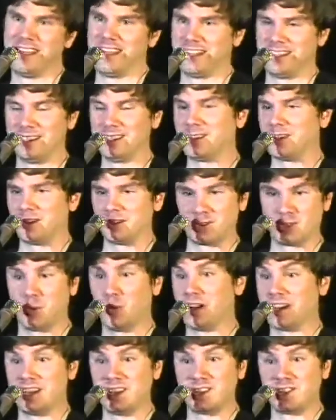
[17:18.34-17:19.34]
you know,
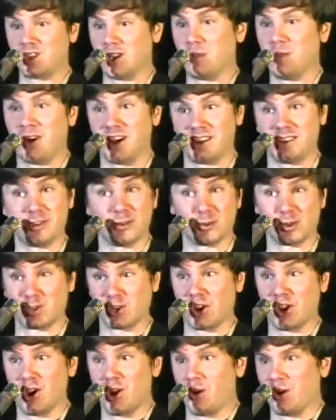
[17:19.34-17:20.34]
20 some odd years
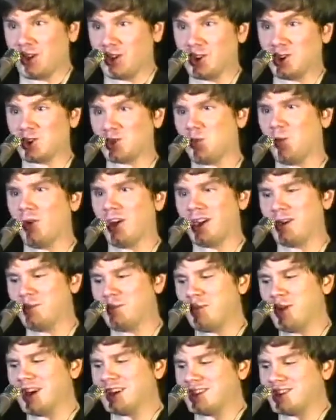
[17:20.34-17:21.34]
ago at this point.
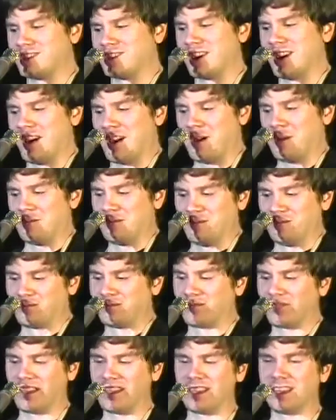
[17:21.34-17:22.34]
But um,
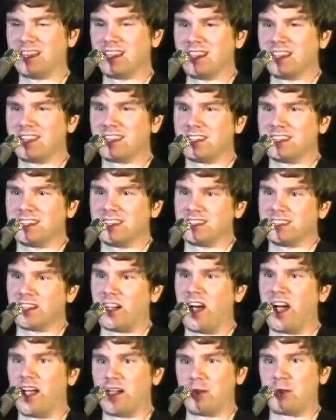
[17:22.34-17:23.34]

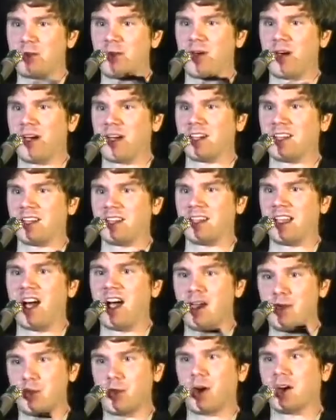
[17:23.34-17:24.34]
I thought
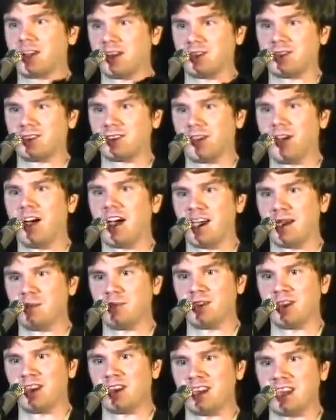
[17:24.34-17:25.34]
I thought at the time
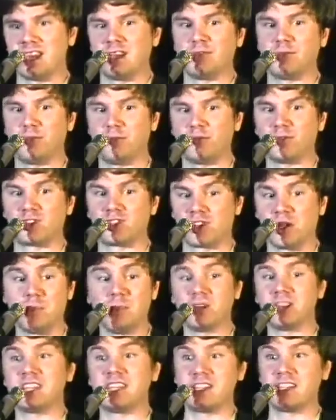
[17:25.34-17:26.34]
that if
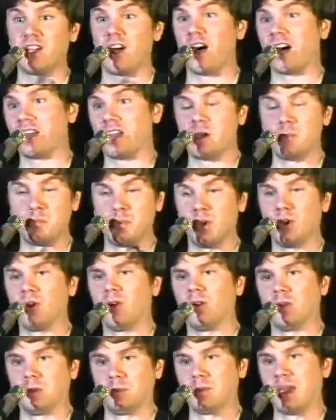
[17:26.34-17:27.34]
somebody got a
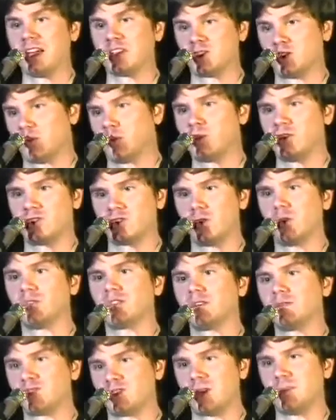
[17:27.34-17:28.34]
bill as a result
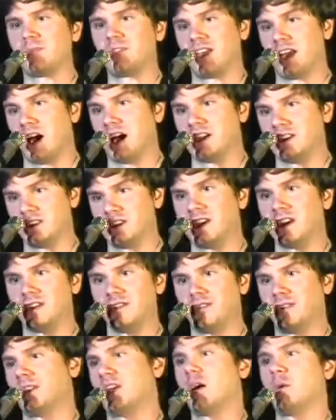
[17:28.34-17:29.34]
of something I
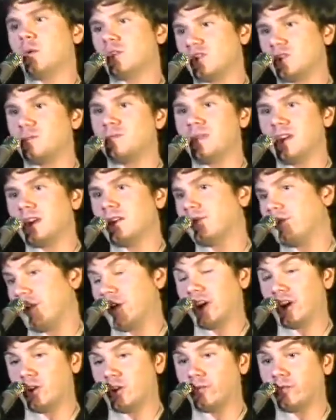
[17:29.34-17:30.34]
did, then I wasn't being a
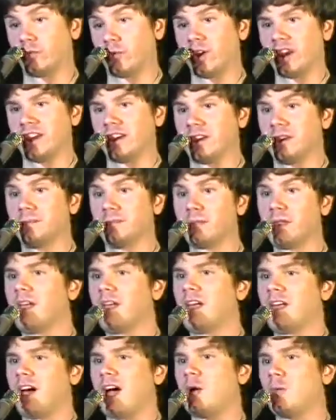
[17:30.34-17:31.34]
very good phreak.
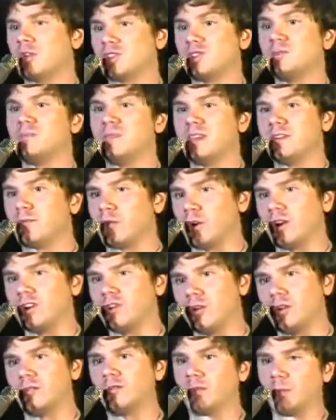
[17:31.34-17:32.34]
I wasn't being very
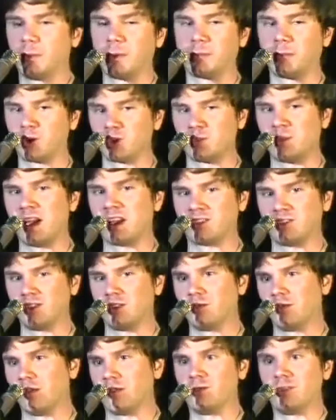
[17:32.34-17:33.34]
good from the
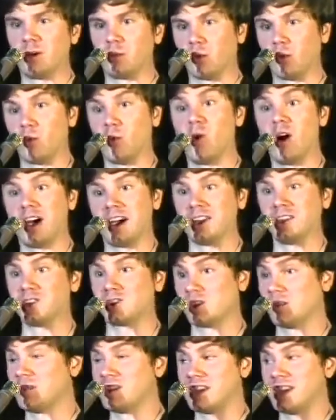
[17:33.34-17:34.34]
perspective of number one,
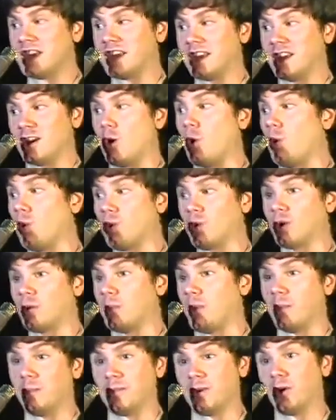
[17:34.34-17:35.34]
somebody getting a
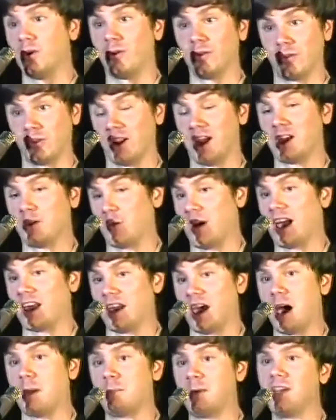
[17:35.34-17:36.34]
horrible bill that I ran
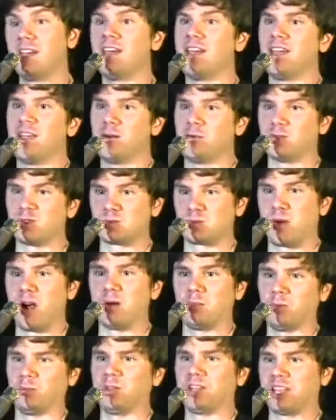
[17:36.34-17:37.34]
up was
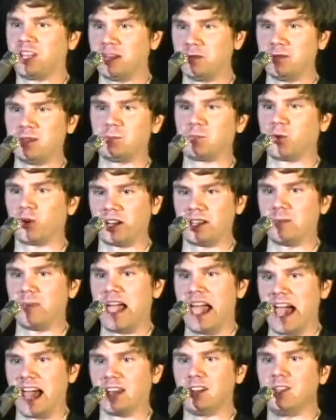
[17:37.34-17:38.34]
probably going to be pretty
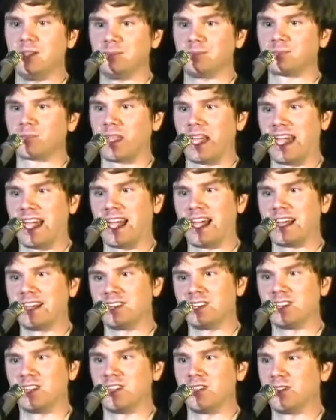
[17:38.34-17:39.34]
mad,
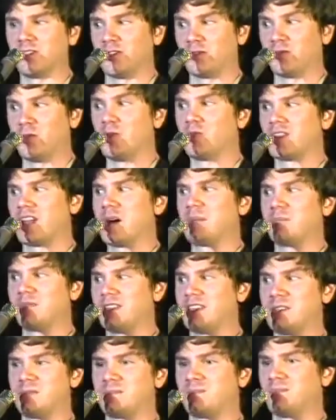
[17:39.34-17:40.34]
and the phone
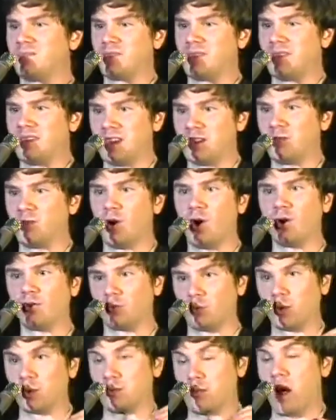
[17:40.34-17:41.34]
company involved
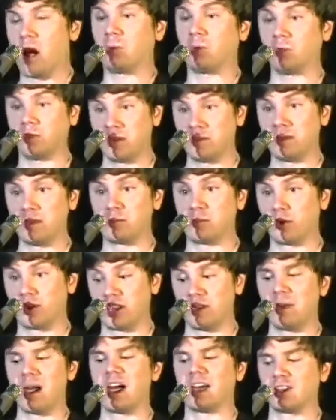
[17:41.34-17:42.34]
would probably be
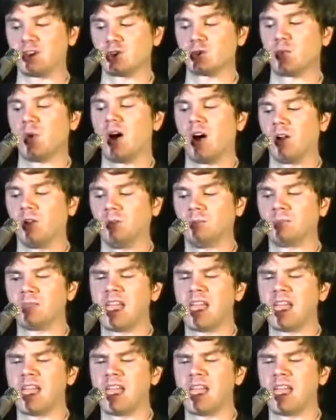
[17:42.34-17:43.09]
pretty mad as well.